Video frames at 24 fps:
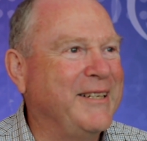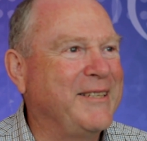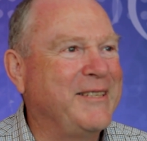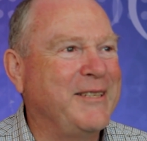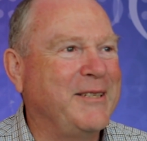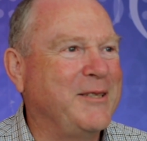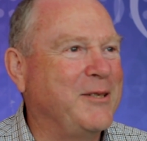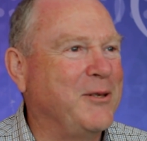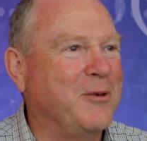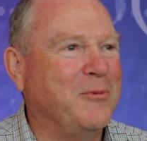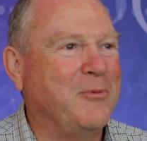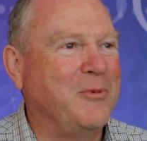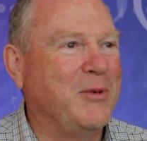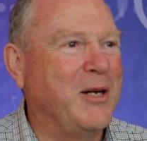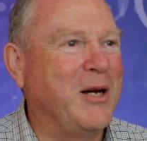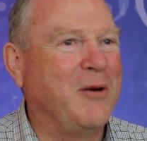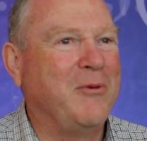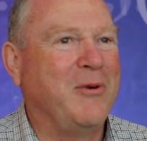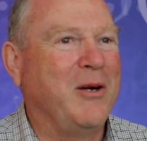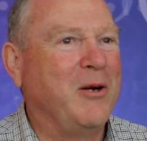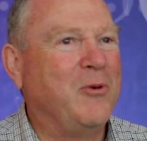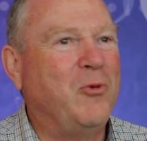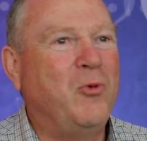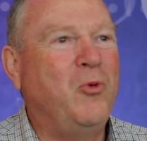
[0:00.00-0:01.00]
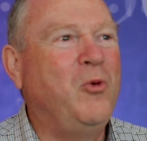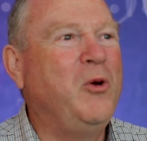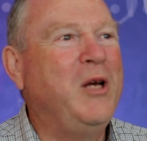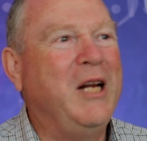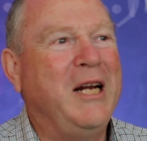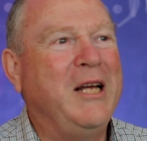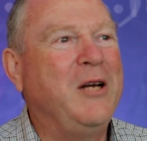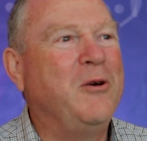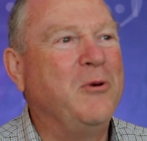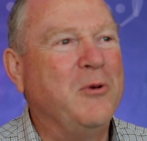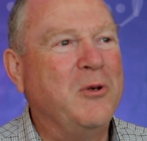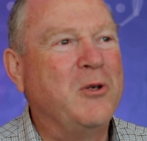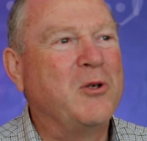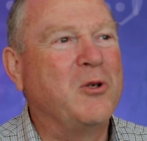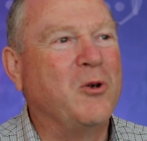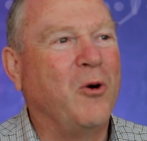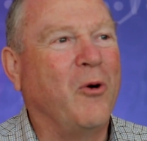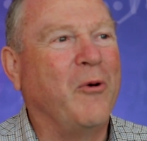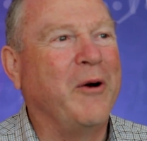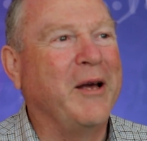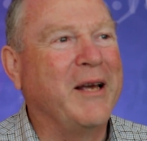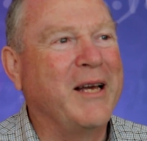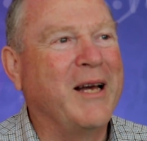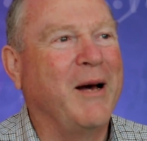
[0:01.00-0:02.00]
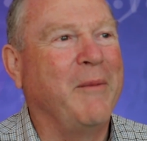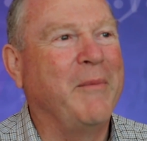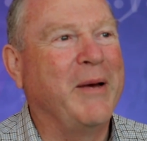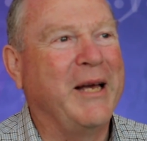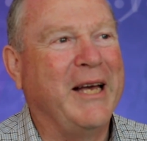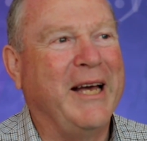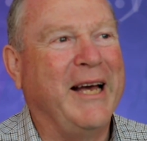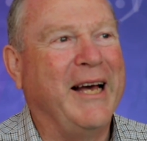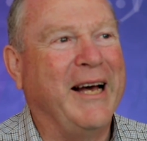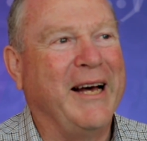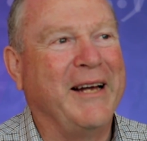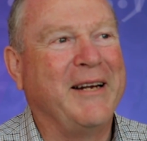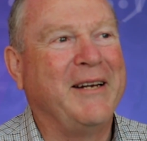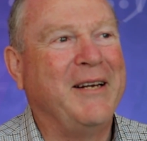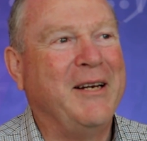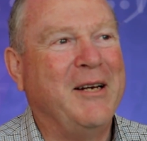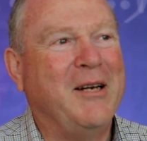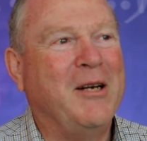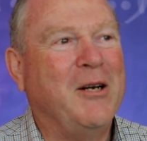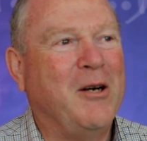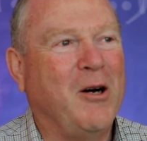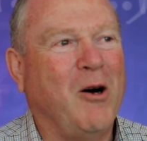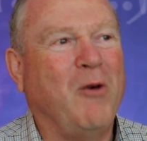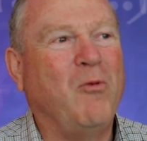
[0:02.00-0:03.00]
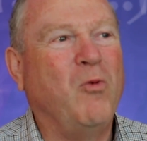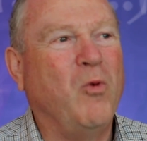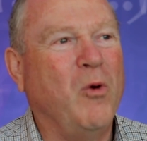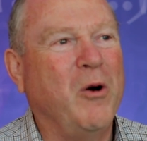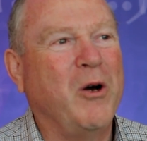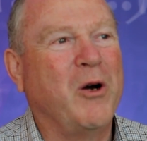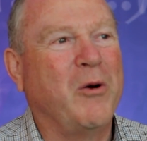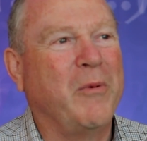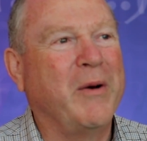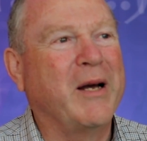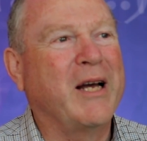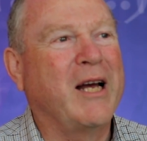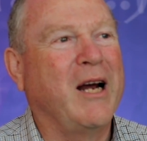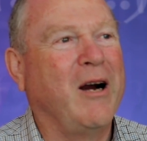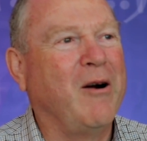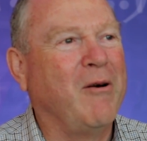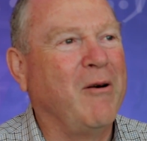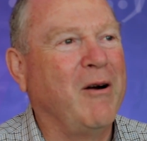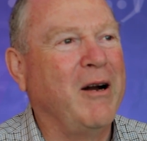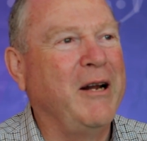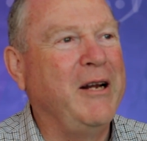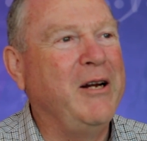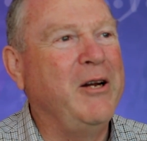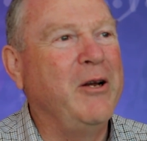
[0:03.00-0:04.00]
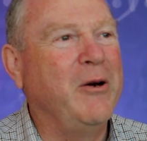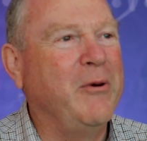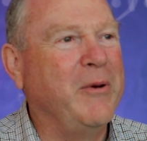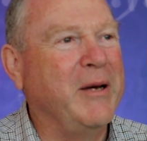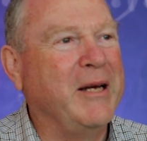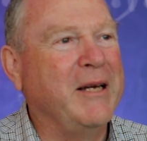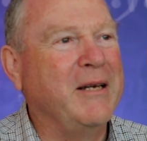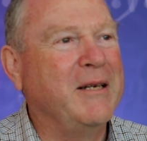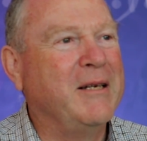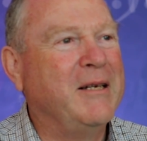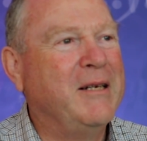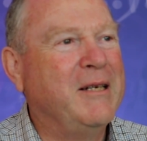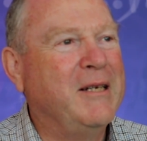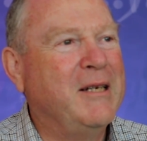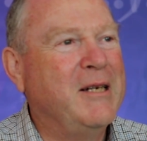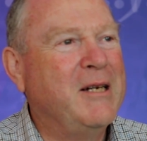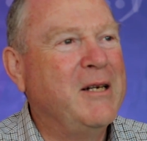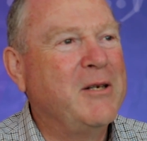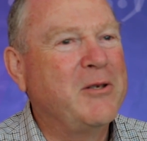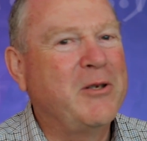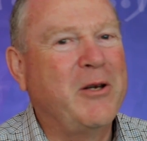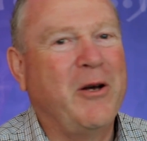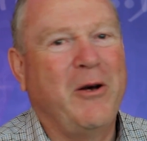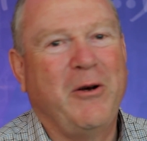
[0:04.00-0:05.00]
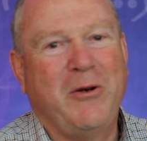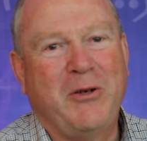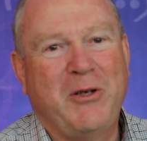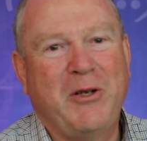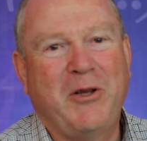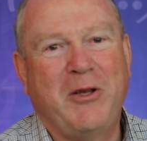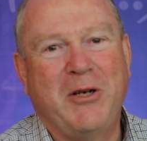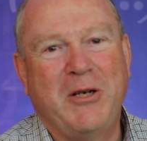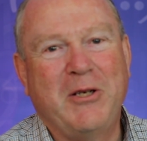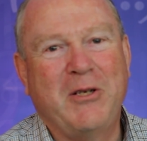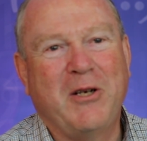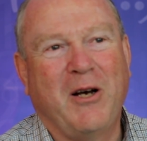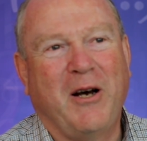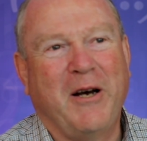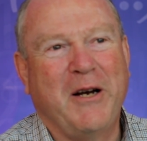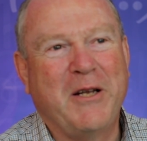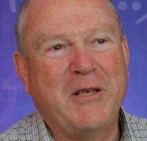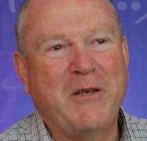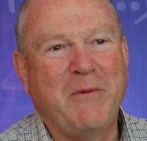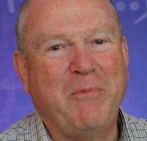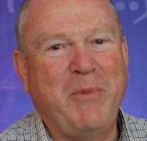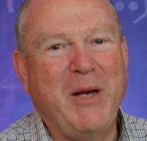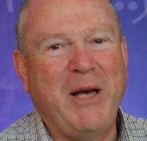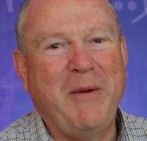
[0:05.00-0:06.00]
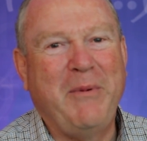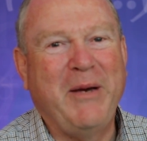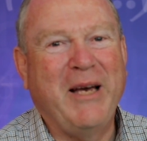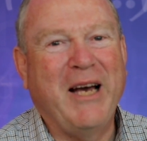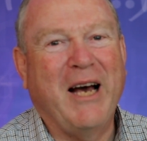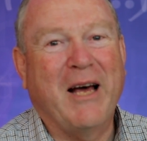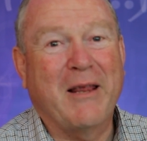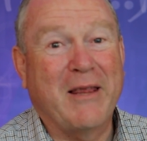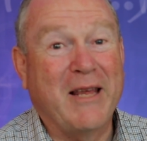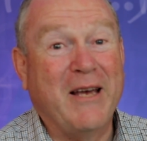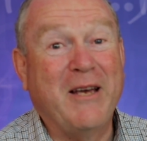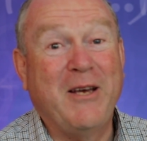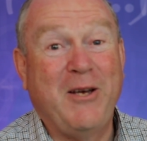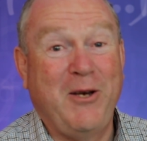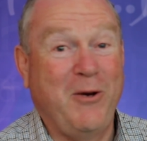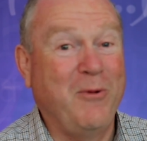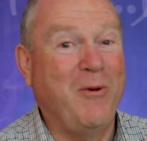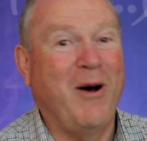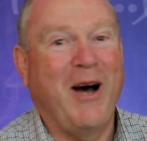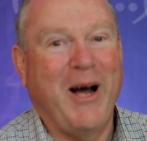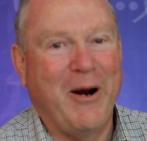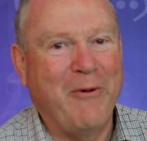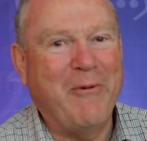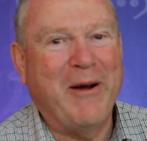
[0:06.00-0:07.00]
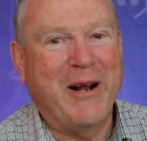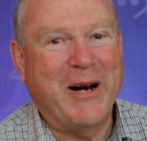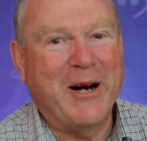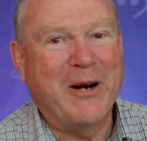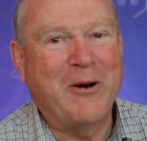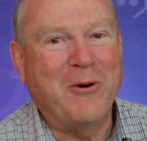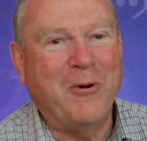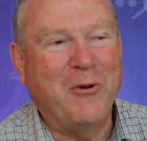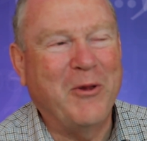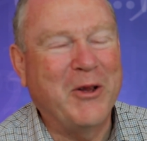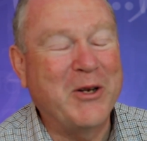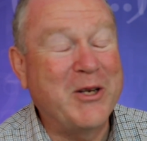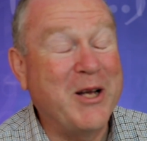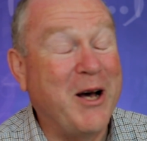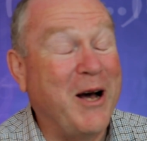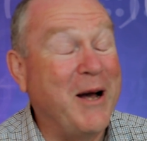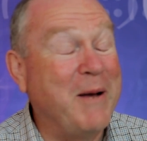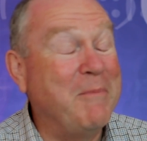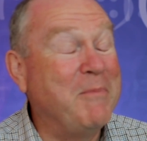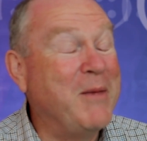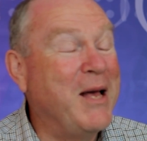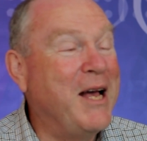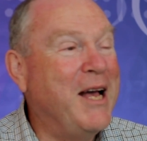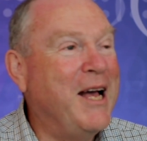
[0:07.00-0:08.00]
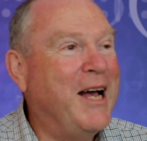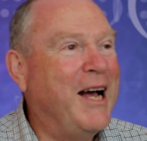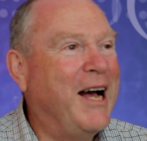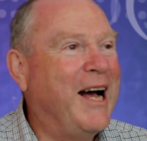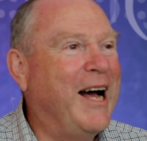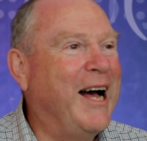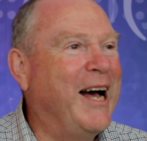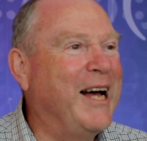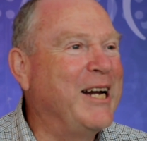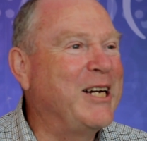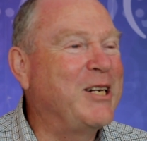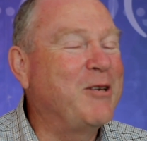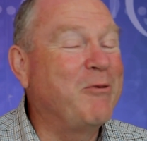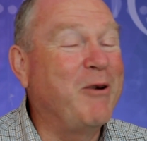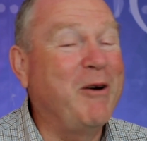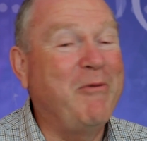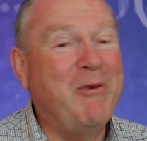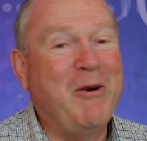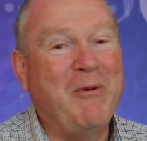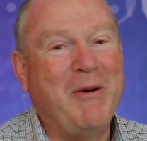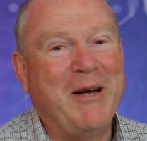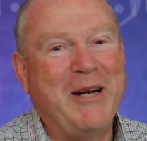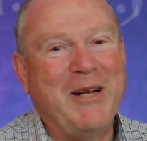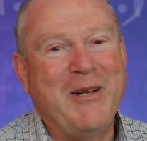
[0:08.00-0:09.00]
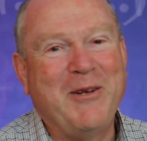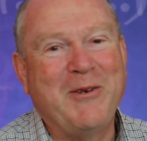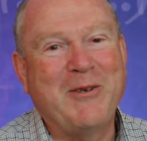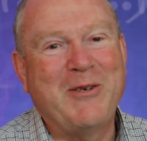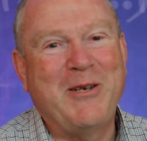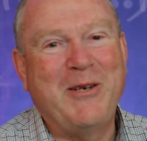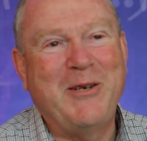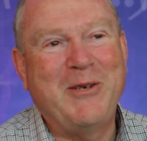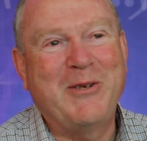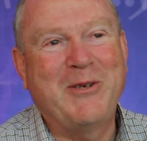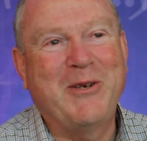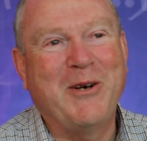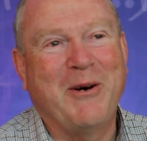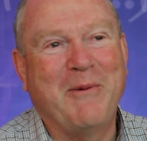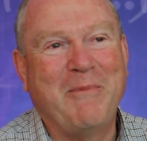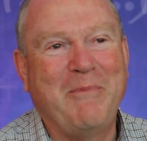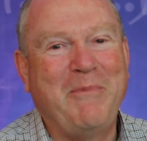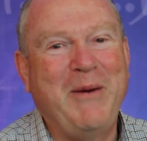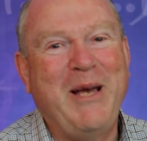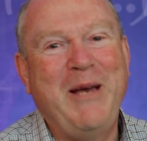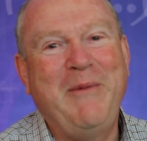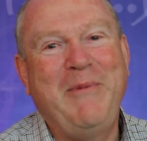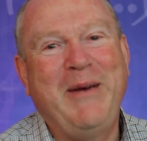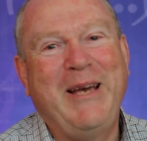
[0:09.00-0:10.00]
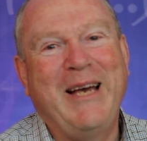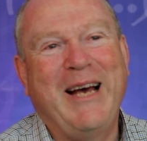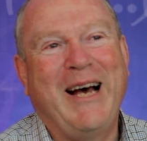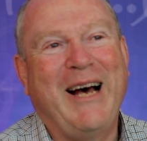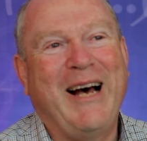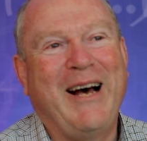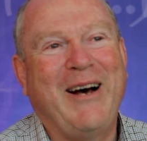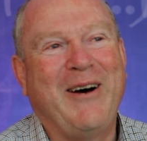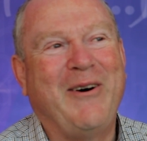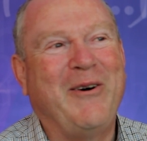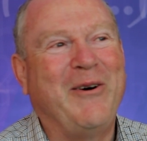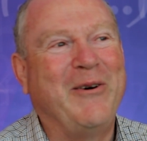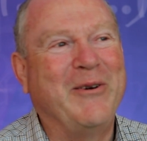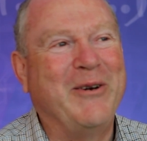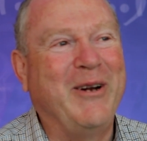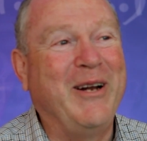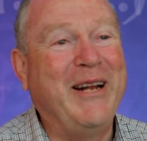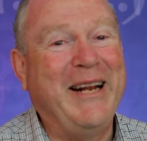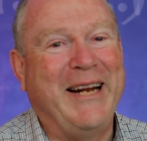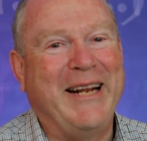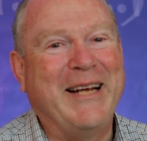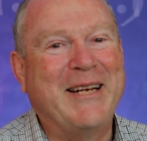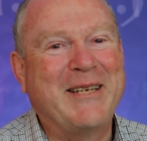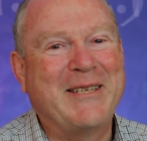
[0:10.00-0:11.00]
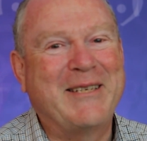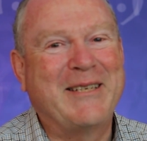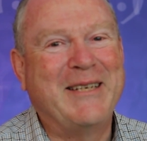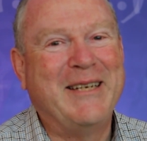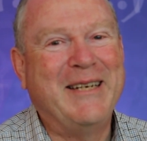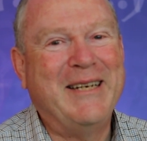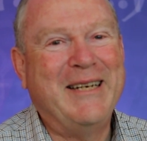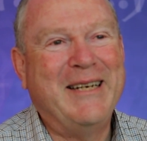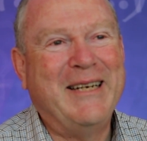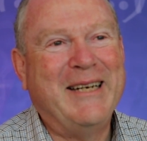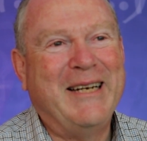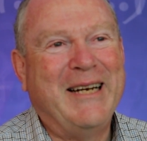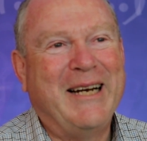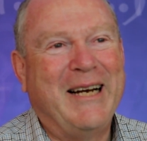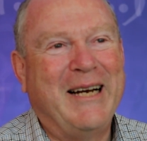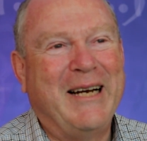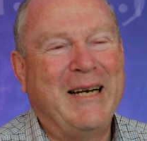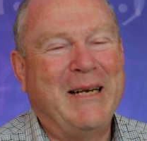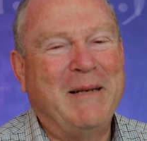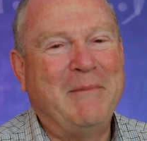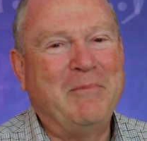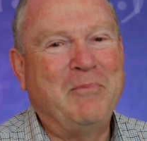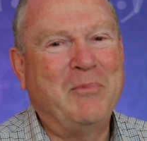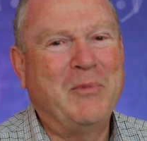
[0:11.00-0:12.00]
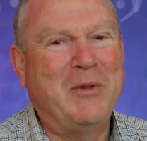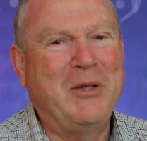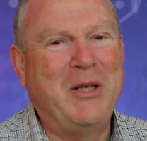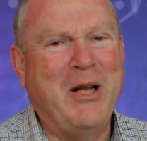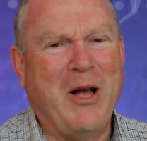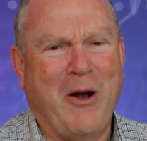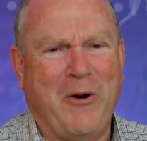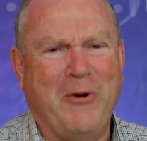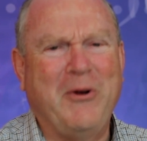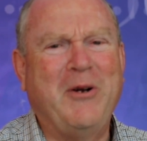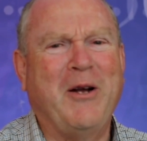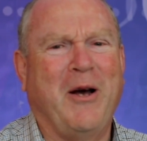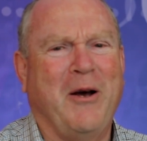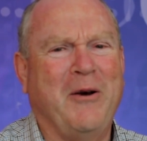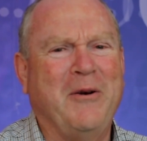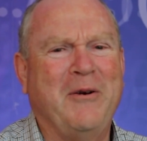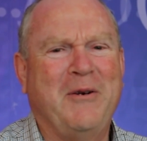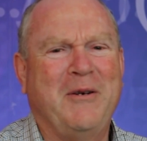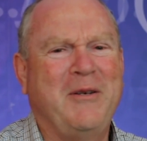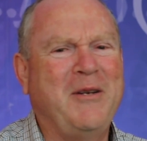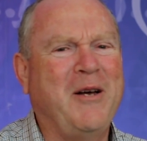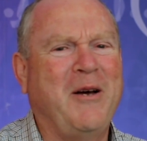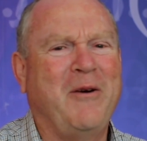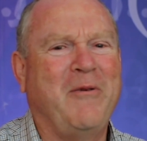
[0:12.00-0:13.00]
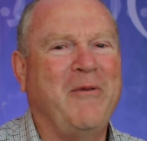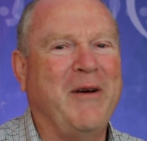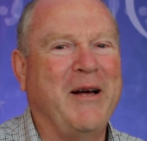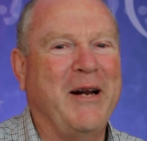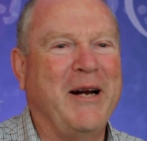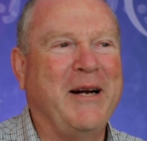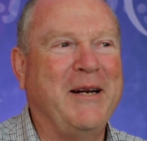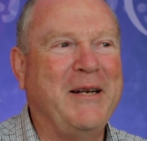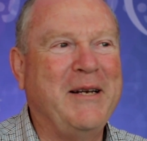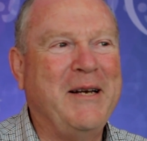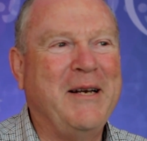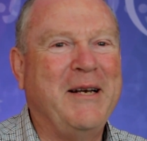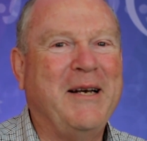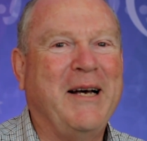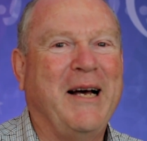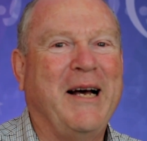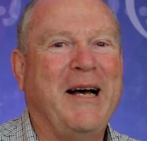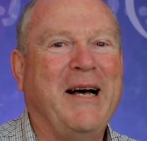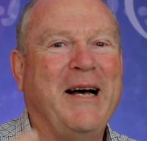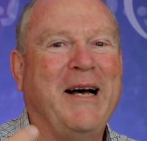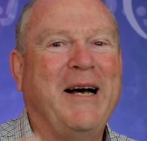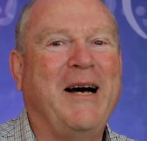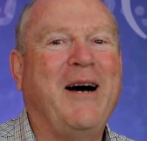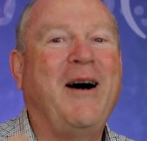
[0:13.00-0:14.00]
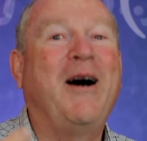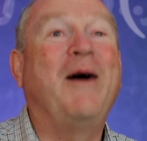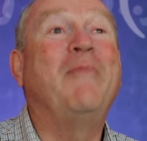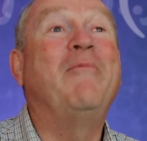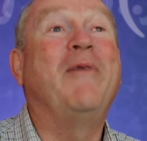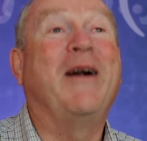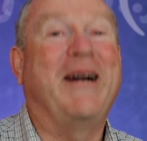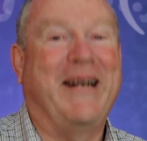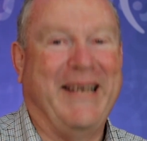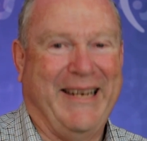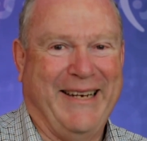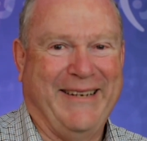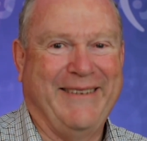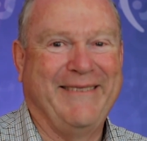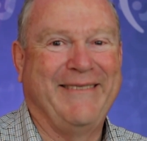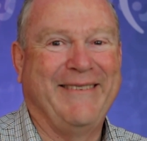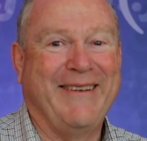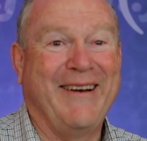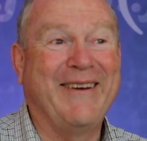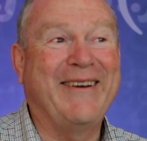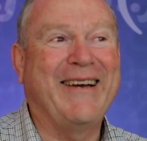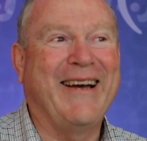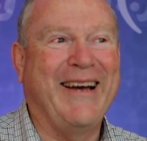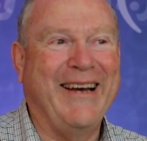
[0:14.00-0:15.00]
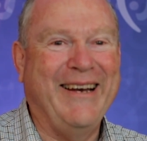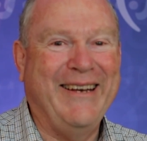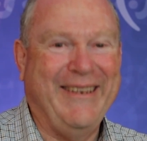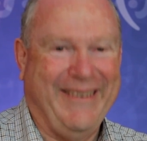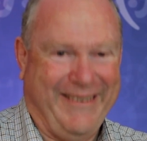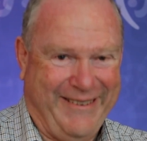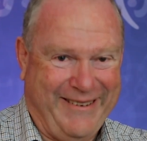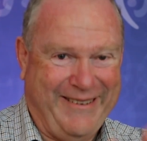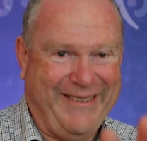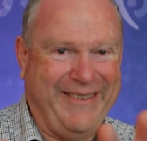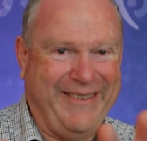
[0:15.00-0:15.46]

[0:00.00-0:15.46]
That's it's a, a really good story coming out of work we're currently doing. So to the designers of B B R, thank you. I run it all the time. Uh, to everyone else who's got B B R on Linux, um, no, don't. Don't run it. Uh, I'm running it, okay?